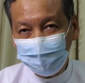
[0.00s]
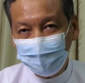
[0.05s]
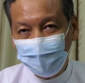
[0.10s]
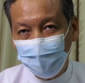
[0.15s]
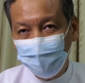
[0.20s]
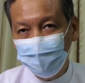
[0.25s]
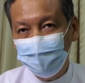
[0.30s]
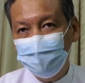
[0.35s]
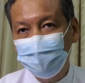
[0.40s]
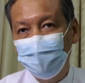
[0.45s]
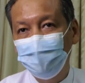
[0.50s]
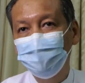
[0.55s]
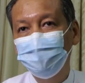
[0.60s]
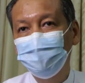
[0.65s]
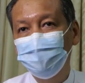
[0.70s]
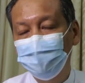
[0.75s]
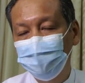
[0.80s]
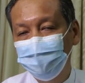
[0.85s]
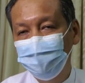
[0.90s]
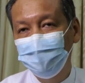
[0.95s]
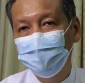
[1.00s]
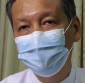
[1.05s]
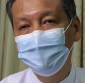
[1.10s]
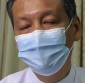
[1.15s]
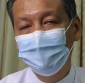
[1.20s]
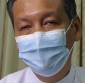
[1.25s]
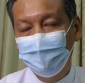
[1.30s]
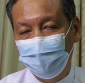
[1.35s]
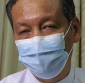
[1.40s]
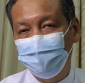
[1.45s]
I was in a long to be
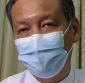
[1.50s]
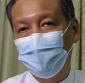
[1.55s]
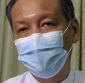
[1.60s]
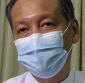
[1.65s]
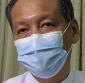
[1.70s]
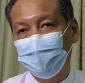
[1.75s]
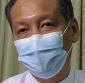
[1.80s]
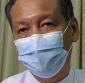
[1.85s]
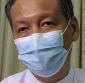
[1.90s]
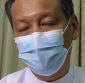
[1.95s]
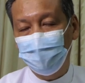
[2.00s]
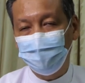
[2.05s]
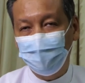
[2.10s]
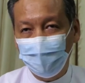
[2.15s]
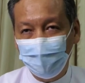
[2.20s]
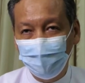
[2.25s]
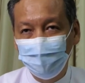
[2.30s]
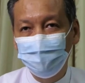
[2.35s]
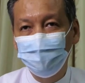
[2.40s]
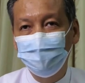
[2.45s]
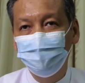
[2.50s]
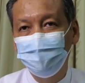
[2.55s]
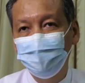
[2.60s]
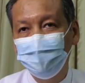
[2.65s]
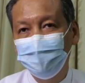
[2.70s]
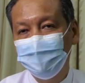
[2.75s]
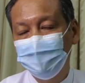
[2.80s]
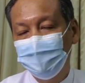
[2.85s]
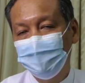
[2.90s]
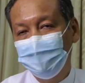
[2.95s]
Napaja, Pramad long to be
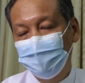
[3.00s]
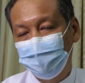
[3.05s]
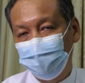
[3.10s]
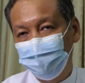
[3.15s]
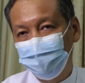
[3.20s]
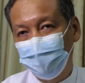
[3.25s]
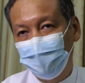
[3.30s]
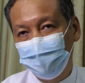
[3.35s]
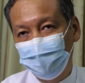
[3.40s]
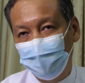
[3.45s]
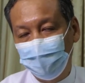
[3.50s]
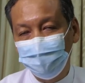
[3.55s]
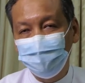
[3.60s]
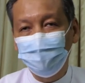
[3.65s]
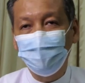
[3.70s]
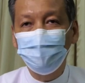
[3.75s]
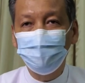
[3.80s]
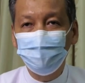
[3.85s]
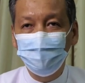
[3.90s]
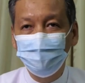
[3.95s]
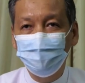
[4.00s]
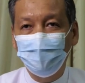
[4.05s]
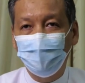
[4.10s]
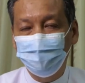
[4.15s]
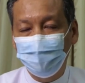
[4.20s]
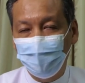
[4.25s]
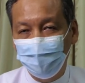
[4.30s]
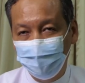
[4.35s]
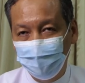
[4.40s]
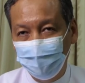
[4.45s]
Chabaja, so Zoma
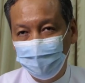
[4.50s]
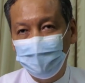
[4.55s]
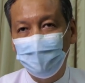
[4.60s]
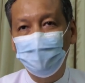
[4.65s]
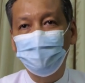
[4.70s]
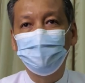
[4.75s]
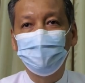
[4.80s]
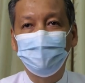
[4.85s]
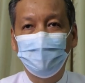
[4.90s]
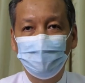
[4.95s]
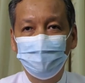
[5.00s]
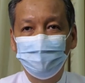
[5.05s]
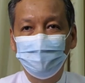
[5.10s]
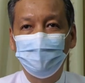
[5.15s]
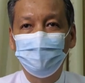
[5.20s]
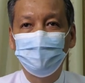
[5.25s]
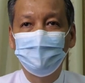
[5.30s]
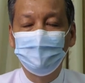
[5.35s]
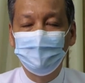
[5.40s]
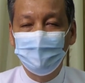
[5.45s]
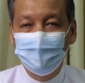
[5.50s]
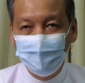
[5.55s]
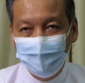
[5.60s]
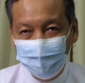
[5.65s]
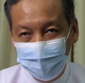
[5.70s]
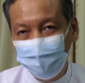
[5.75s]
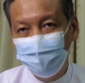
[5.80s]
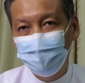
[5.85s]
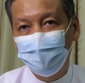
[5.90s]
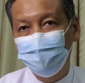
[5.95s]
Mave, Kagwe Nizer,
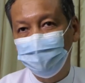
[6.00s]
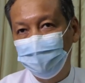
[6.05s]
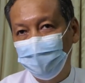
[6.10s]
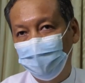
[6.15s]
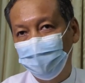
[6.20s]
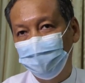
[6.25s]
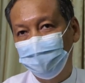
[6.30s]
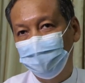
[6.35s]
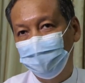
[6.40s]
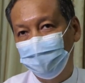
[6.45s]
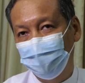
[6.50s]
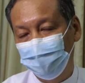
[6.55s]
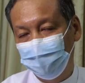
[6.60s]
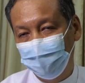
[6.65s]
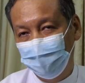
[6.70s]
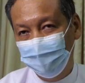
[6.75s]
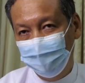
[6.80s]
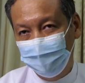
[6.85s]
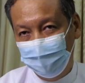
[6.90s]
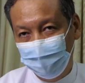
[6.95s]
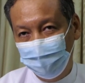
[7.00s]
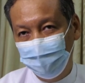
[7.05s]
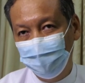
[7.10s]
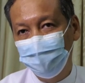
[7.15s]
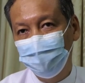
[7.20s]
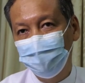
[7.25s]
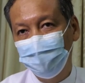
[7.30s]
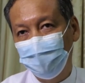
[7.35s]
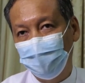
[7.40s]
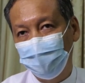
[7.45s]
Shimesura or no,
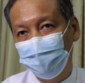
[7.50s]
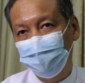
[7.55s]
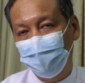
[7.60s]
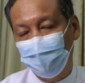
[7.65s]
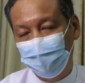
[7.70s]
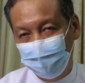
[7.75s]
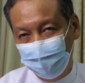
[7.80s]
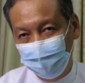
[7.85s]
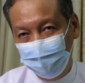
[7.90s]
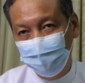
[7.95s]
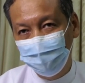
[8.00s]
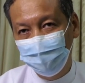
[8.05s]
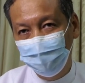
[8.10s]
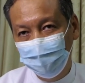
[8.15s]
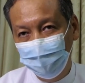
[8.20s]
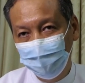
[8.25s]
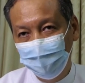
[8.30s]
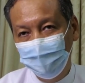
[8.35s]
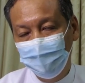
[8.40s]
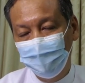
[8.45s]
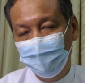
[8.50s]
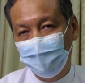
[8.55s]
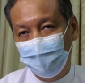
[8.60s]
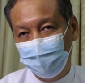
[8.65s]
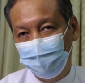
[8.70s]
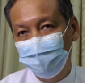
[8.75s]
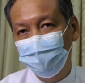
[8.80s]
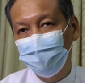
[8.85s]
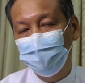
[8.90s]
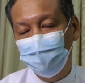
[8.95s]
Ibidriano, Tishibo,
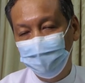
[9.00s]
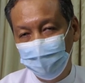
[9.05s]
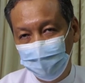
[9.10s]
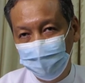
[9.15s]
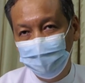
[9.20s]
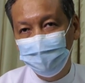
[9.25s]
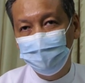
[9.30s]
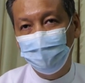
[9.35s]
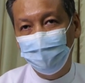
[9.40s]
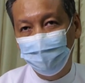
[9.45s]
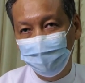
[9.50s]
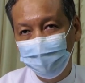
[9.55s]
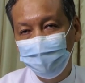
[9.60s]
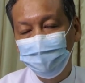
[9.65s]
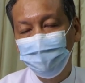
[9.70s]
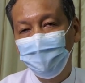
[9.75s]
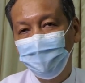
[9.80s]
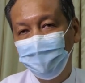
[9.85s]
two Yijirona.